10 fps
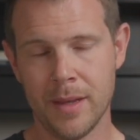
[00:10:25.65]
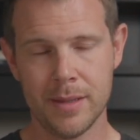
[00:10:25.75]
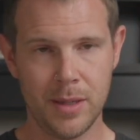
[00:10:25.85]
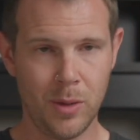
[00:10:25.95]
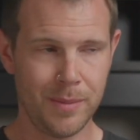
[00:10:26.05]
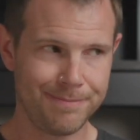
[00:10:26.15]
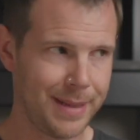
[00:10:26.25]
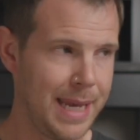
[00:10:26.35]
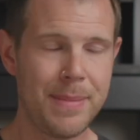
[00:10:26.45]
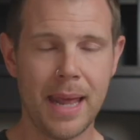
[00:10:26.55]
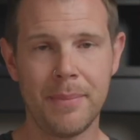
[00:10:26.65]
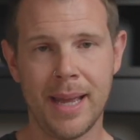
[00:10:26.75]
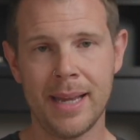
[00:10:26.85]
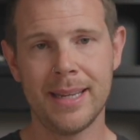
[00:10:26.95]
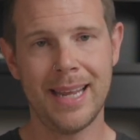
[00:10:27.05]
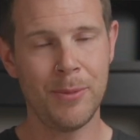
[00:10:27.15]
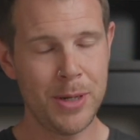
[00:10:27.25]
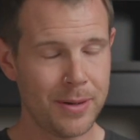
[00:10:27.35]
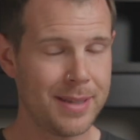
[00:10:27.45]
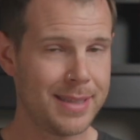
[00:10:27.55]
So keep that in mind. And when
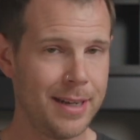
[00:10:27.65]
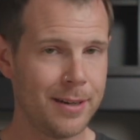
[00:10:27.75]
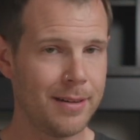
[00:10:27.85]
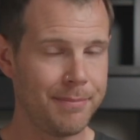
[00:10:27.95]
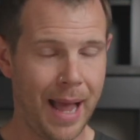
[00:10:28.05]
you consider